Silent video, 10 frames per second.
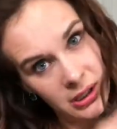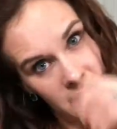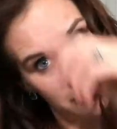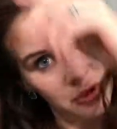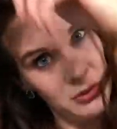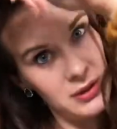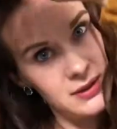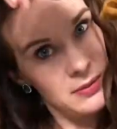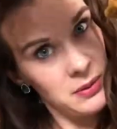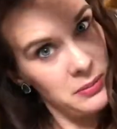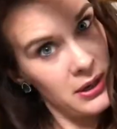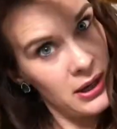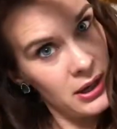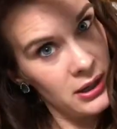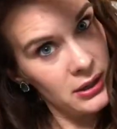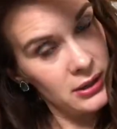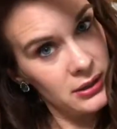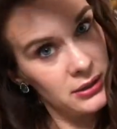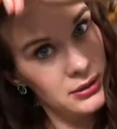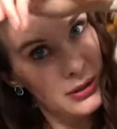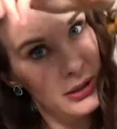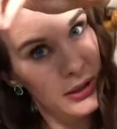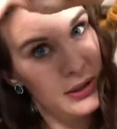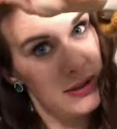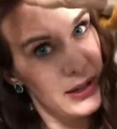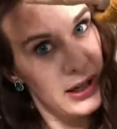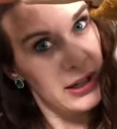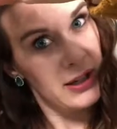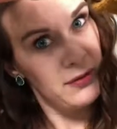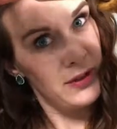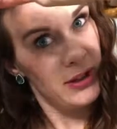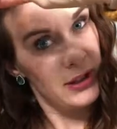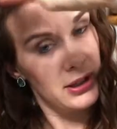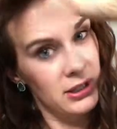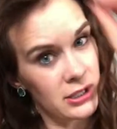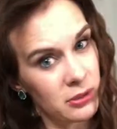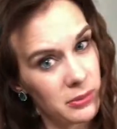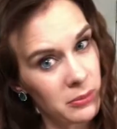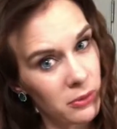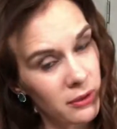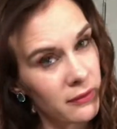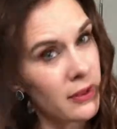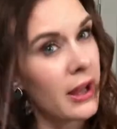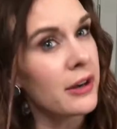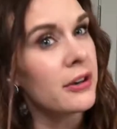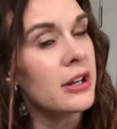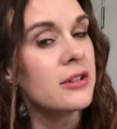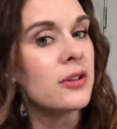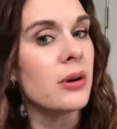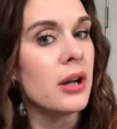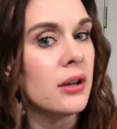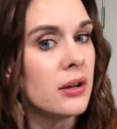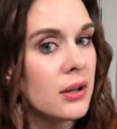I'm doing this one back to kind of give it a little bit more flattery to it.